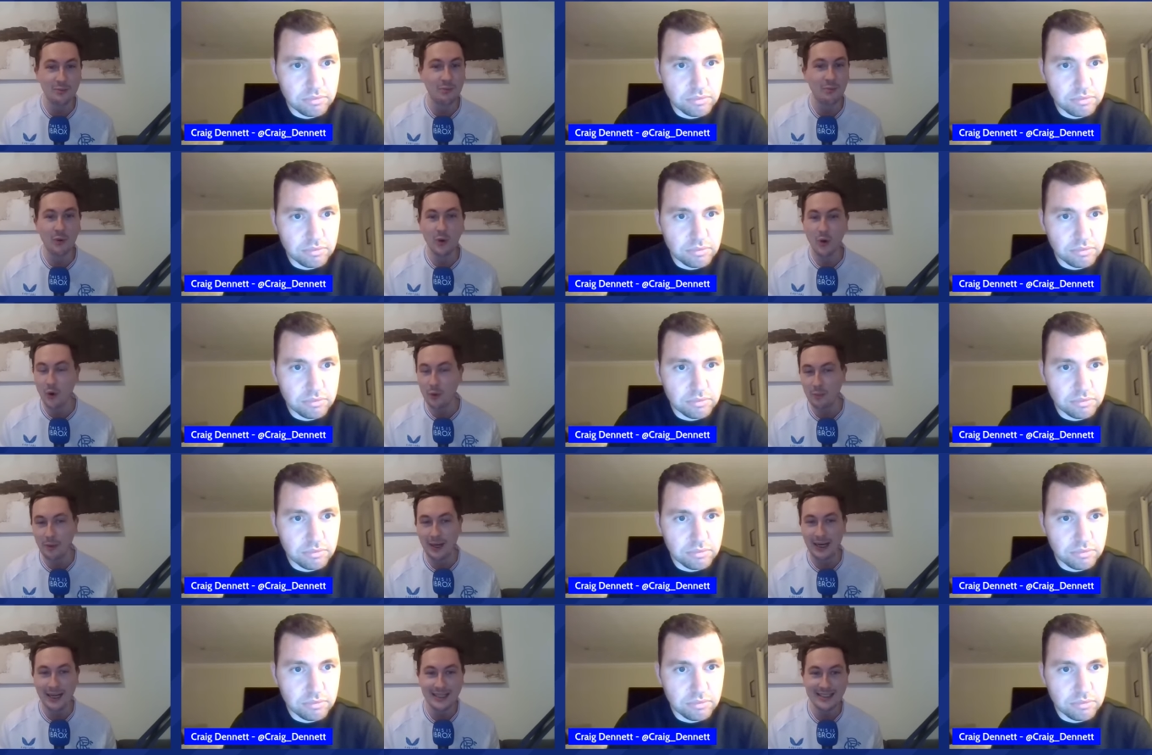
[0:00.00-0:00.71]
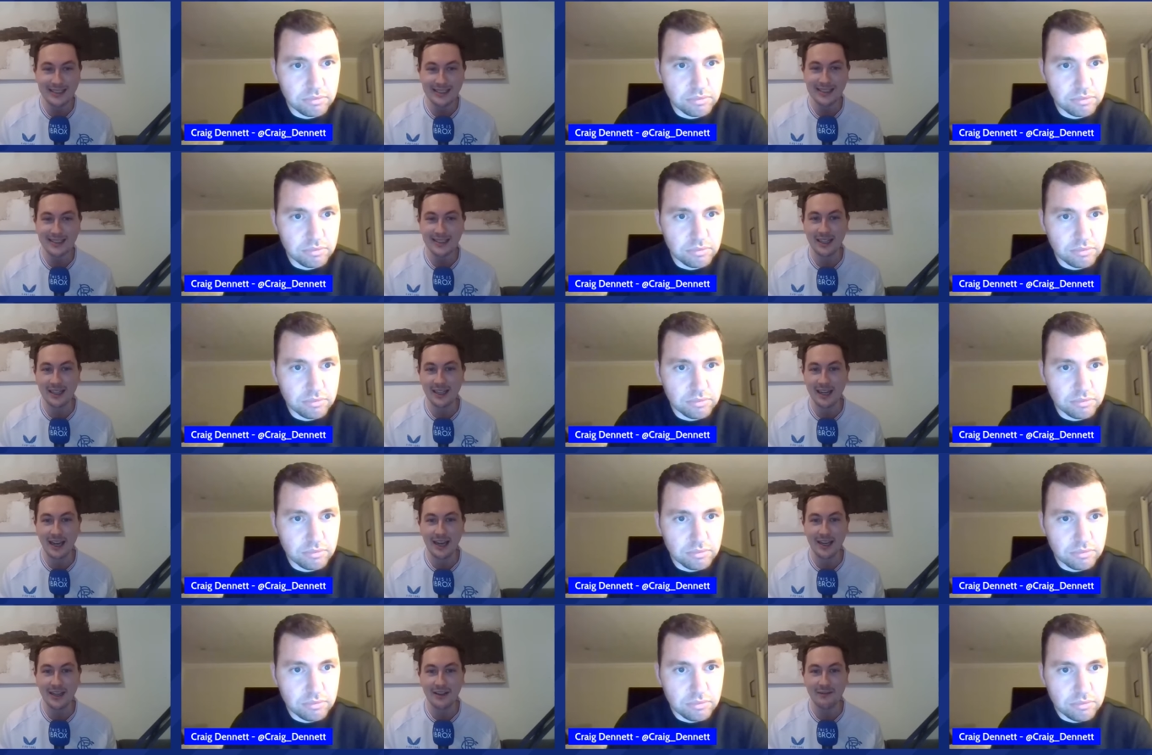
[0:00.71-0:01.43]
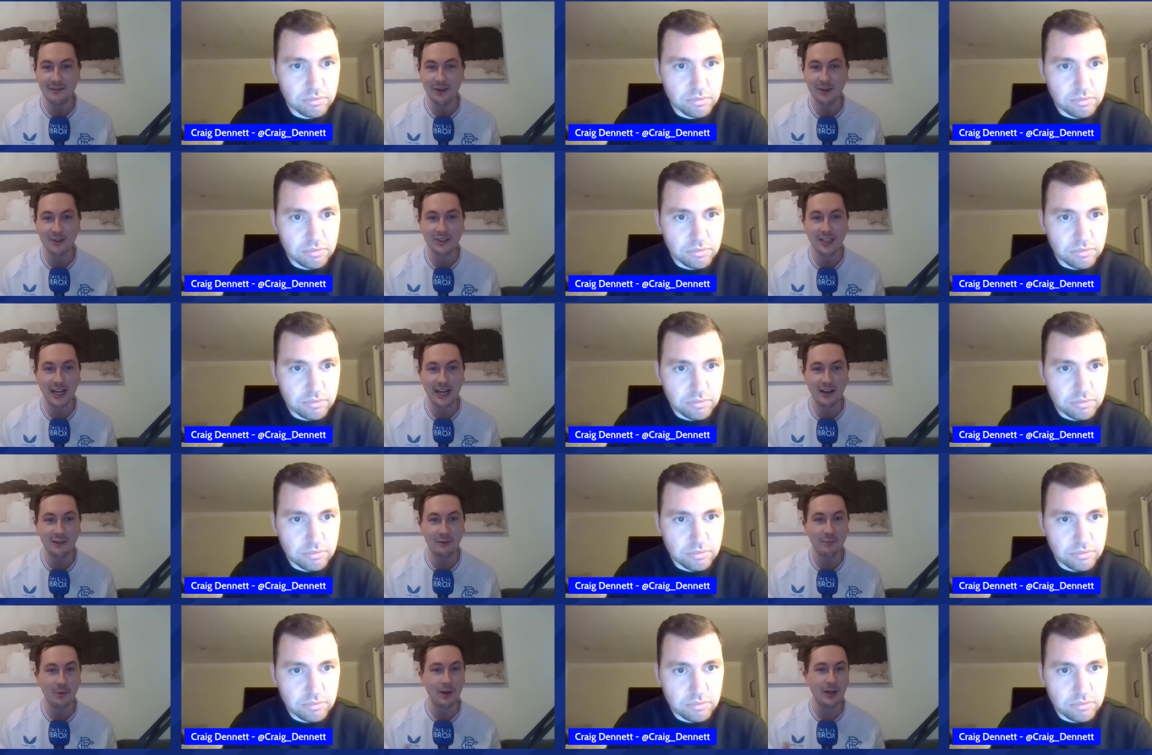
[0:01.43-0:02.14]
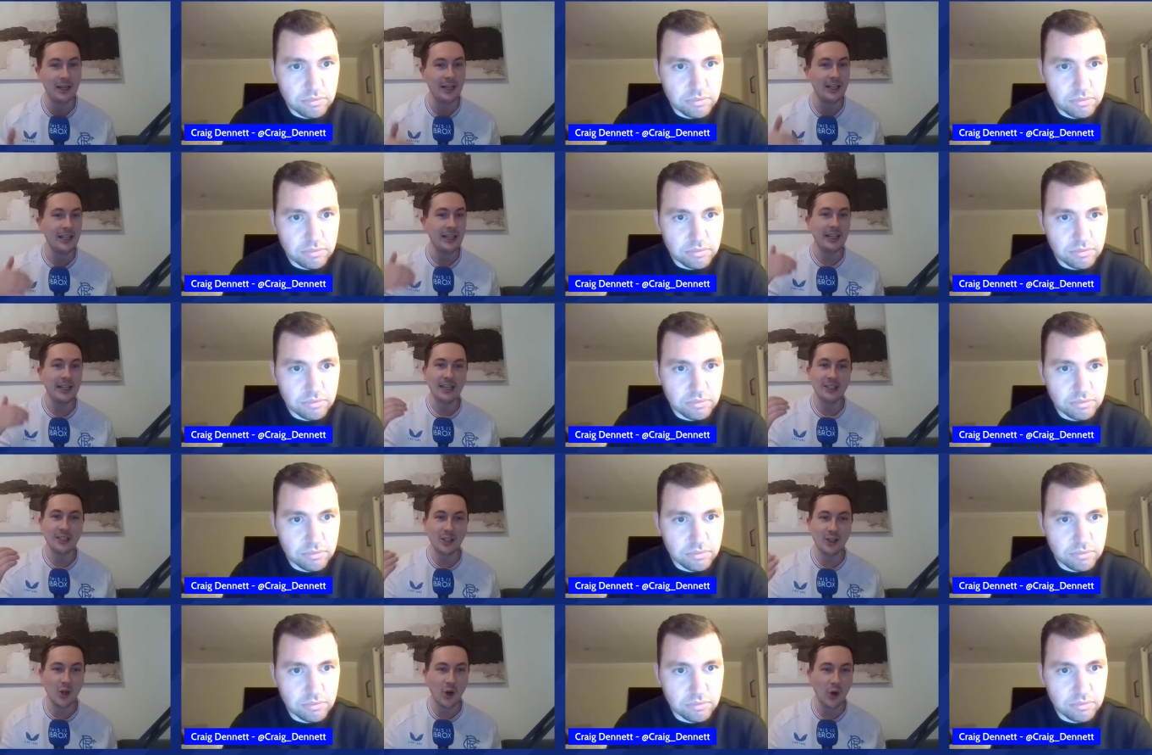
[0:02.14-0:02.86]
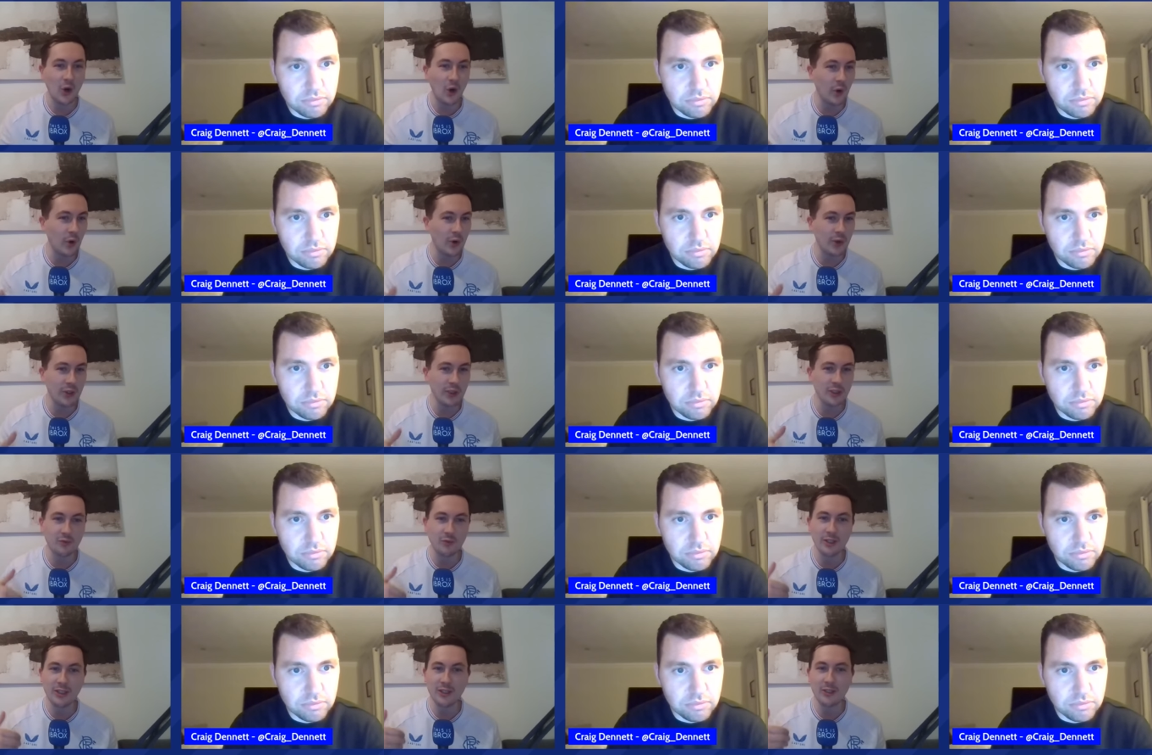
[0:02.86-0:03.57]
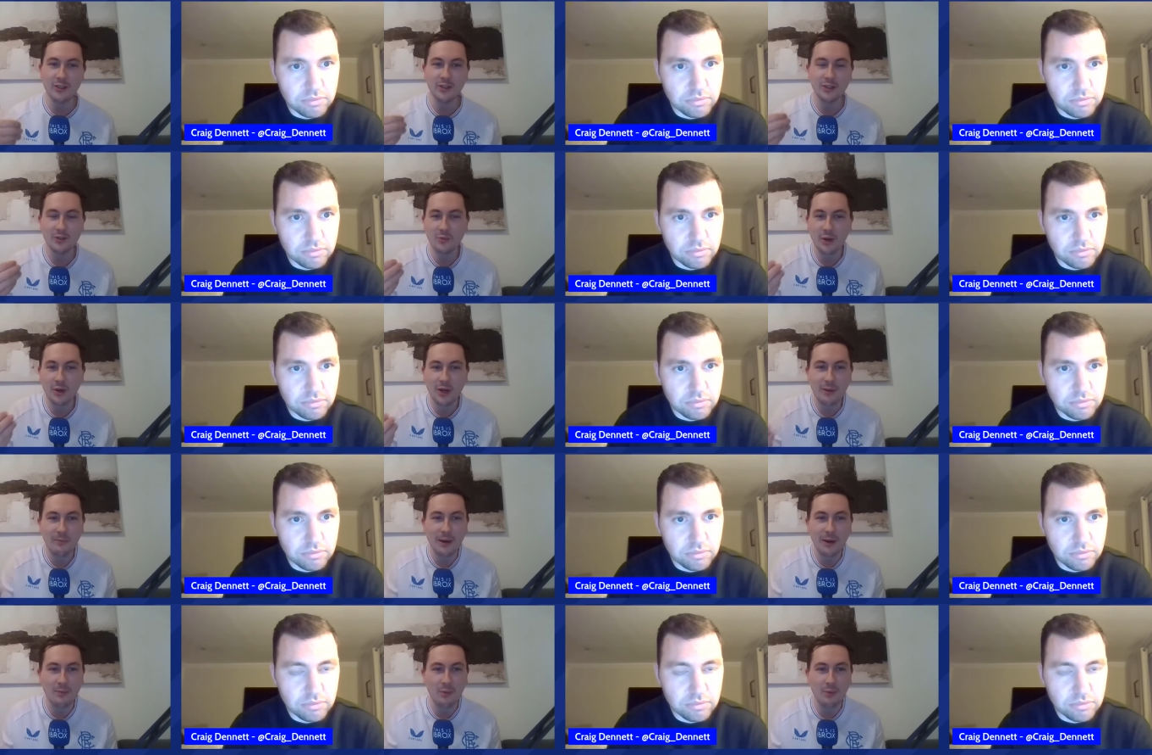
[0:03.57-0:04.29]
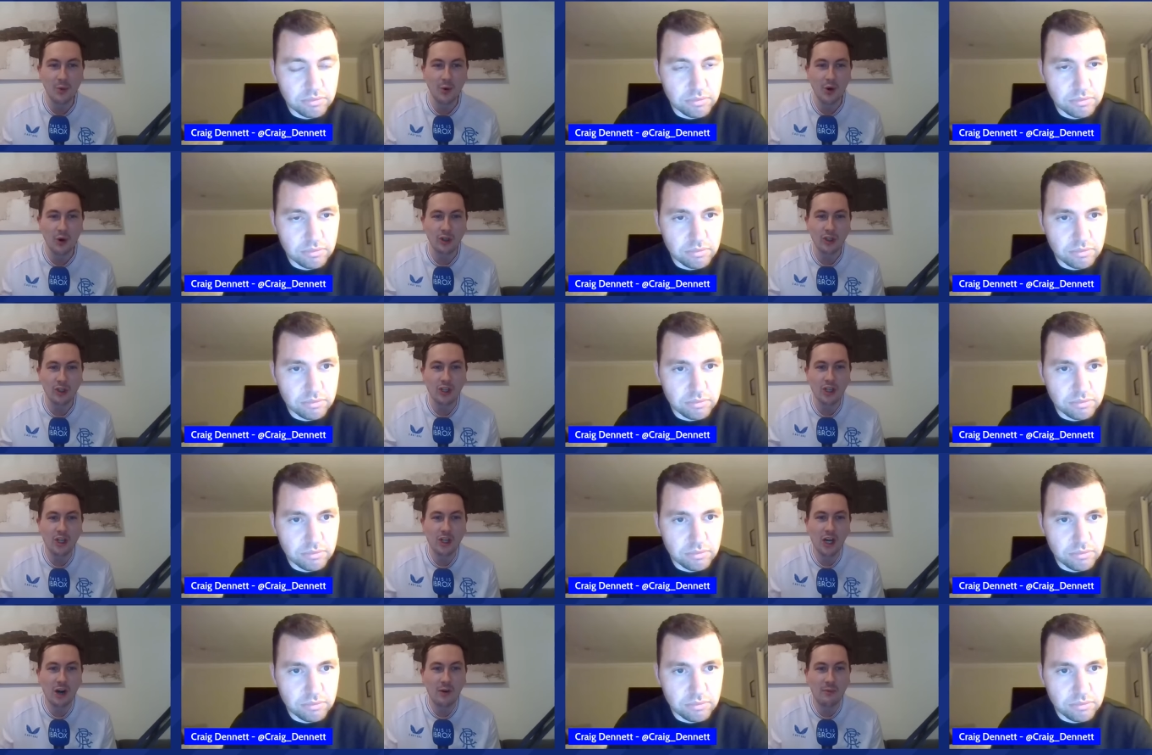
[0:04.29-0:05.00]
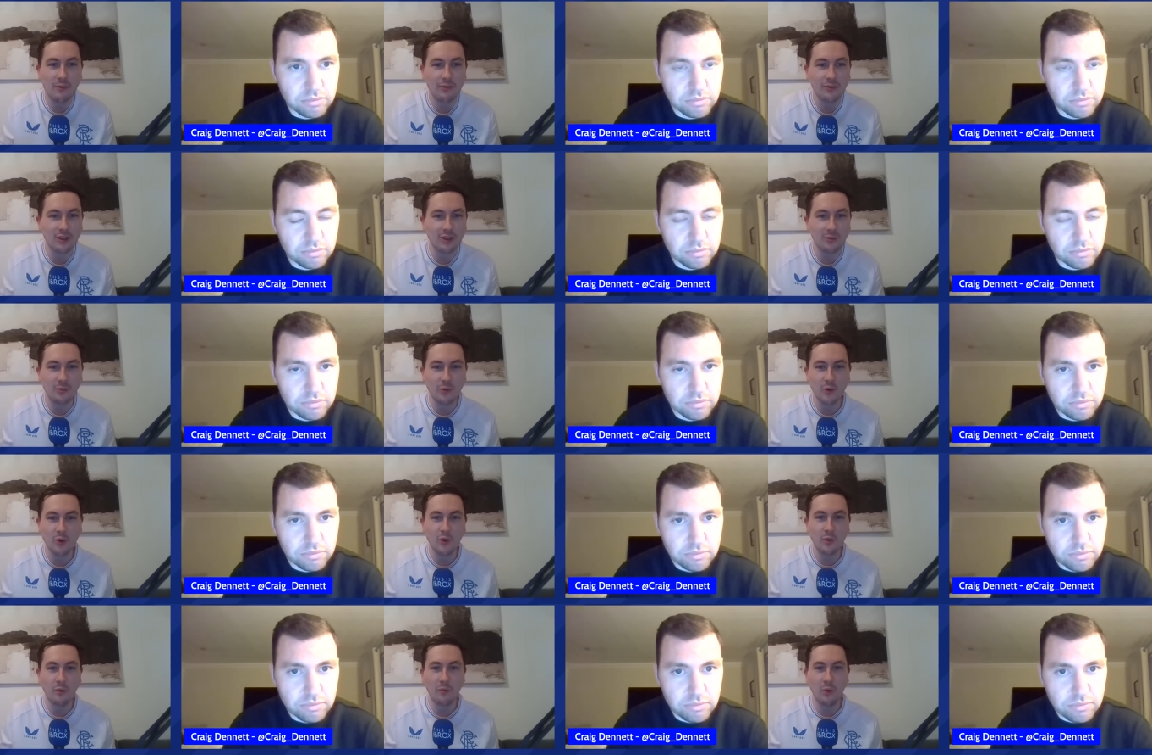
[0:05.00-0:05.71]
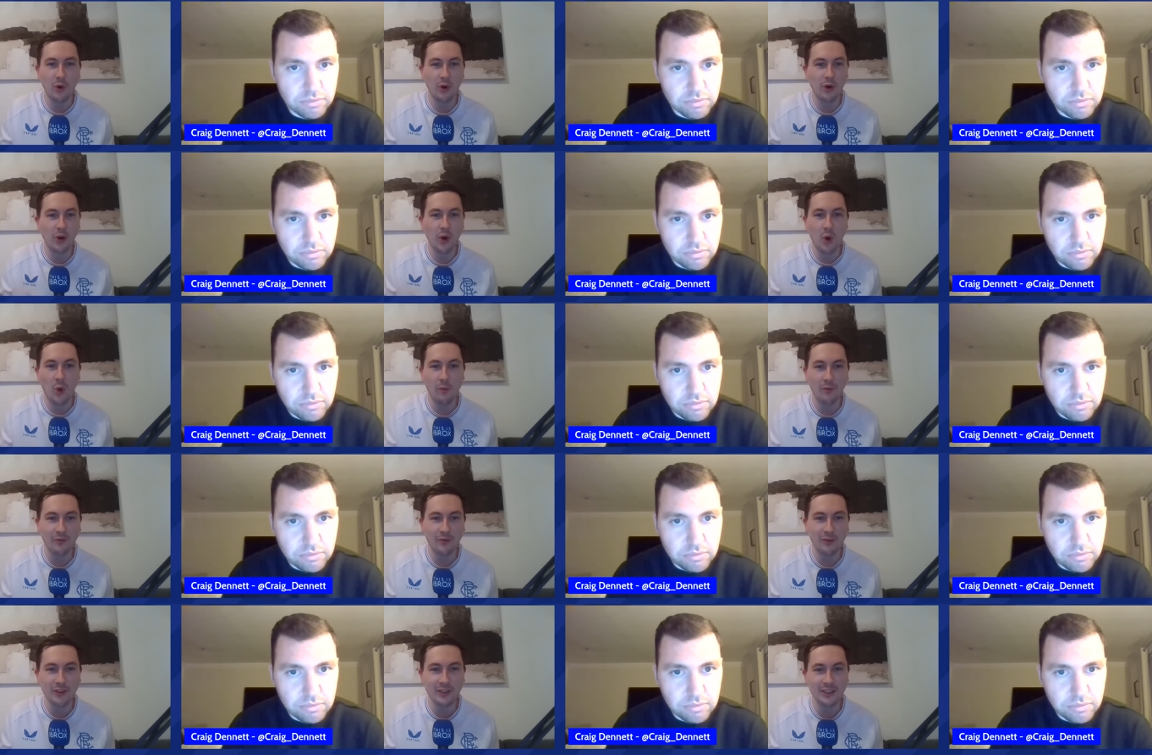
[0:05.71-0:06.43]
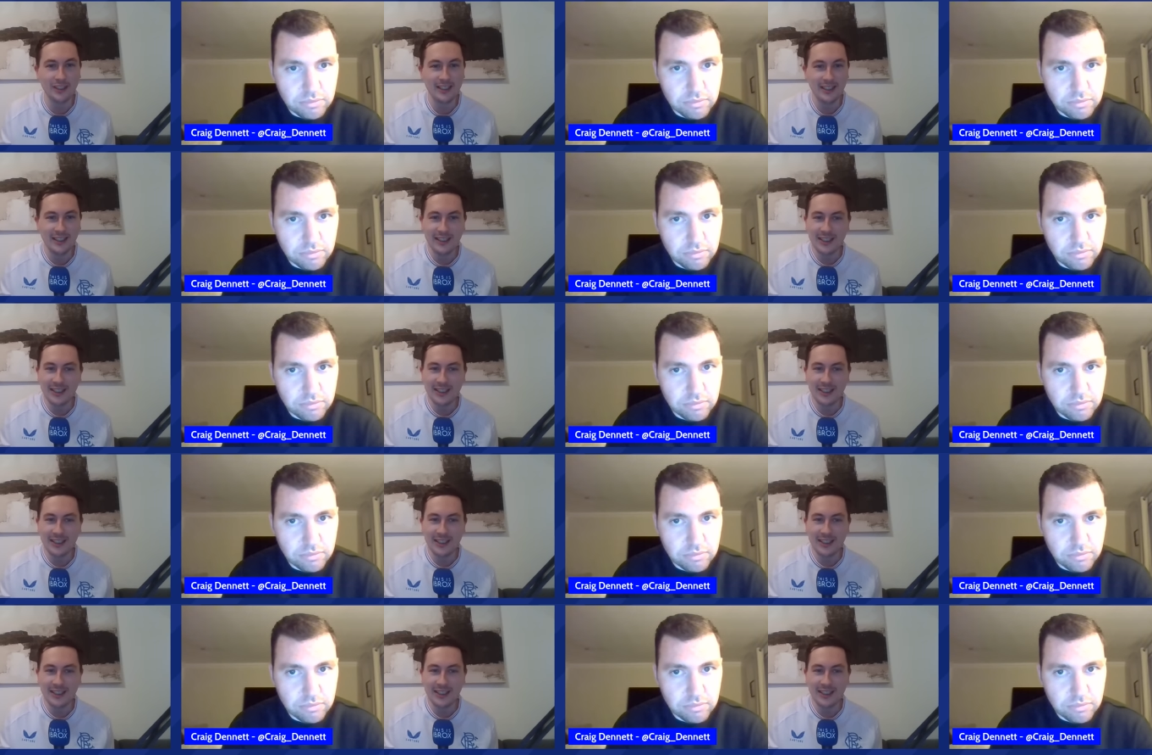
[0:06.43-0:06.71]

Speaker 1: poor passes in, in the first half, but as he got on, his Rangers were a bit more comfortable, more confident.